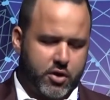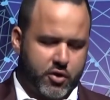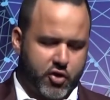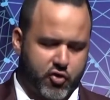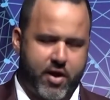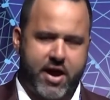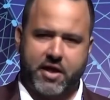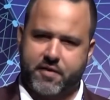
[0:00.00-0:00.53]

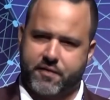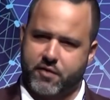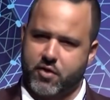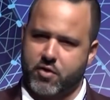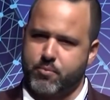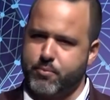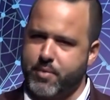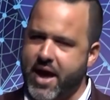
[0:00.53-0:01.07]

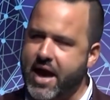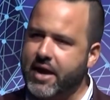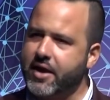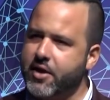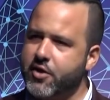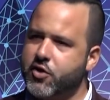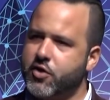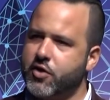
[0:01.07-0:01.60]
transfer,
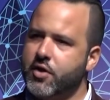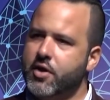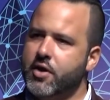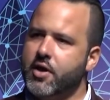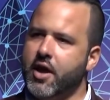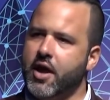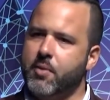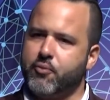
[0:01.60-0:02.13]
manage,
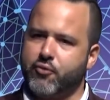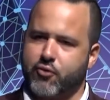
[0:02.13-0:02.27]
and